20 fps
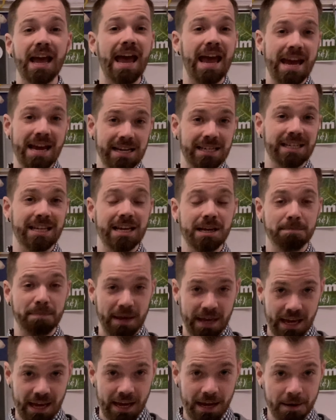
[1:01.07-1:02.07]

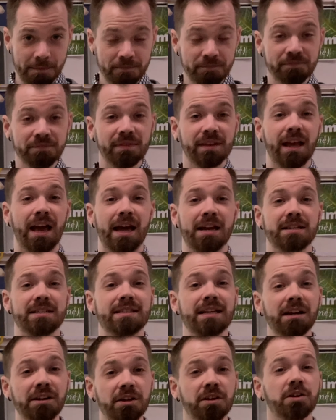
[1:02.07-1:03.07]
ATP and
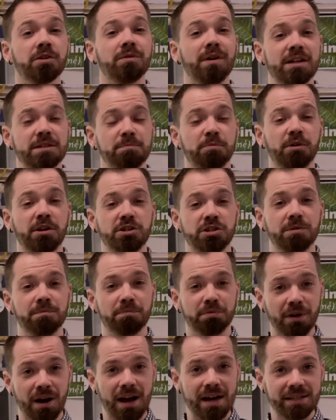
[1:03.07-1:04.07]
cellular respiration
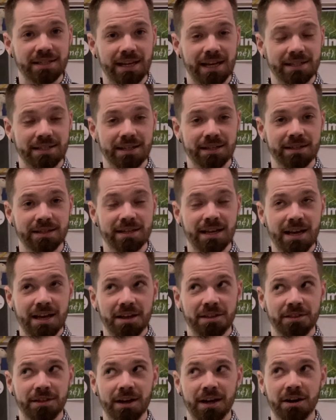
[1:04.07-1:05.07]
processes
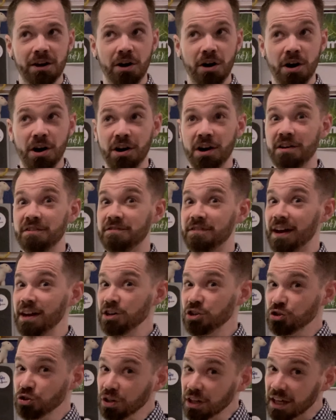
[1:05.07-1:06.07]
that are
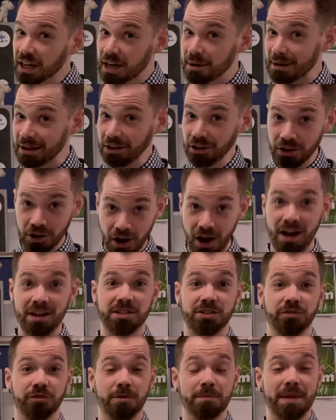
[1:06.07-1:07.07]
eventually going to be
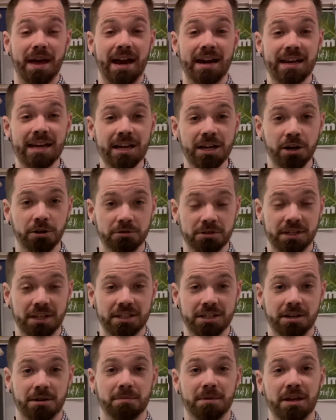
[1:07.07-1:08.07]
lost from that
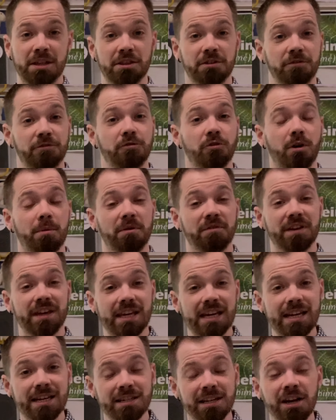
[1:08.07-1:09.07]
ecosystem in the form of
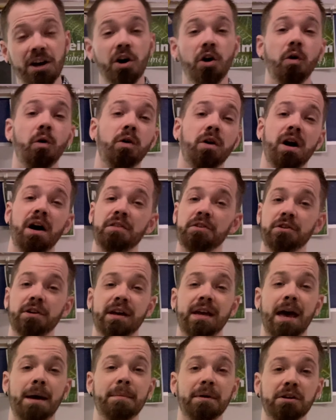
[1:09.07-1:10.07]
heat or other
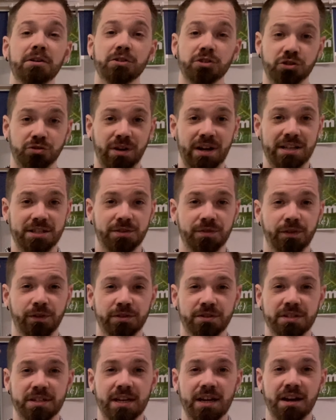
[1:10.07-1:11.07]
chemical
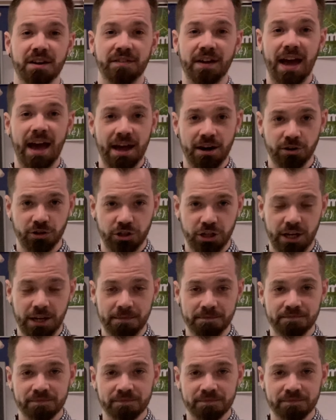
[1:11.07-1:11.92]
transfers of energy.